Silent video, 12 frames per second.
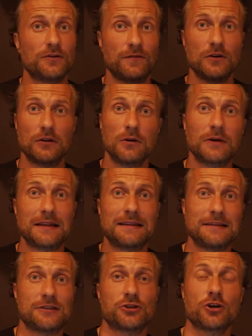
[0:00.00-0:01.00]
If you look at
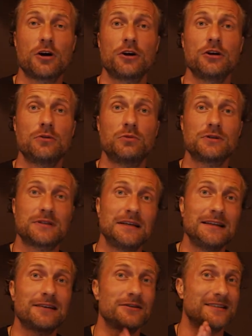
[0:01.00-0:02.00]
this chart, you will
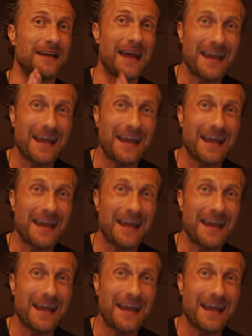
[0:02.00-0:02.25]
see there's